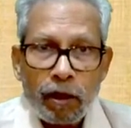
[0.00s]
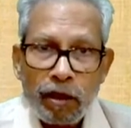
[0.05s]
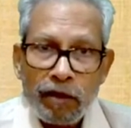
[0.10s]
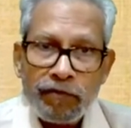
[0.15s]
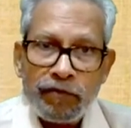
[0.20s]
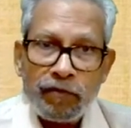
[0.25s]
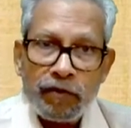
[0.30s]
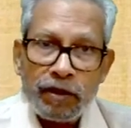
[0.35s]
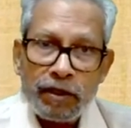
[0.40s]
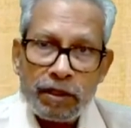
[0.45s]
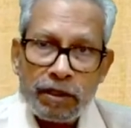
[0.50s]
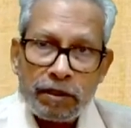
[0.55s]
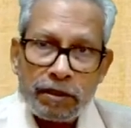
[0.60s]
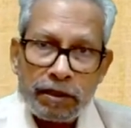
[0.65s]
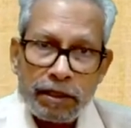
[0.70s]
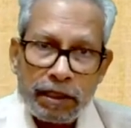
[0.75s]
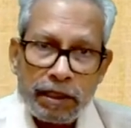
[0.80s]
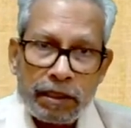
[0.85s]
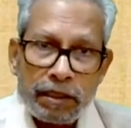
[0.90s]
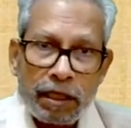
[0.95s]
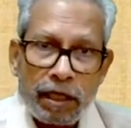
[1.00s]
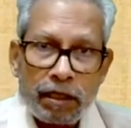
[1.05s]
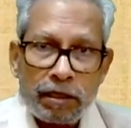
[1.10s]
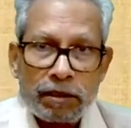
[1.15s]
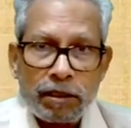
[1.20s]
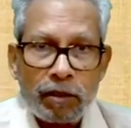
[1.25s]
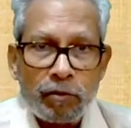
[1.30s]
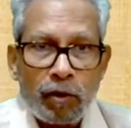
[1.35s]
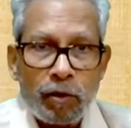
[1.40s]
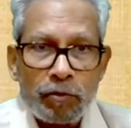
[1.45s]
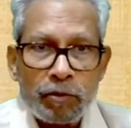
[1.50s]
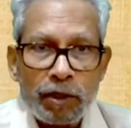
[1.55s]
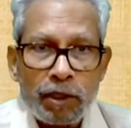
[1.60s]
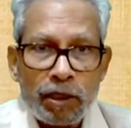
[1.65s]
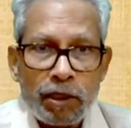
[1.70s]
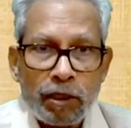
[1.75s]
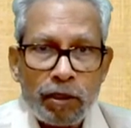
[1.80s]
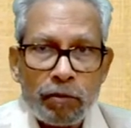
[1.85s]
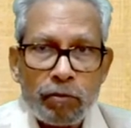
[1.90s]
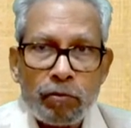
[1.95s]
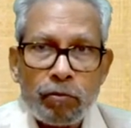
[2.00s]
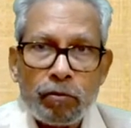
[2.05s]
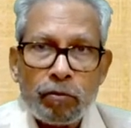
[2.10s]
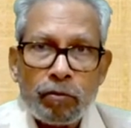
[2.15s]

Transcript: If we see some of the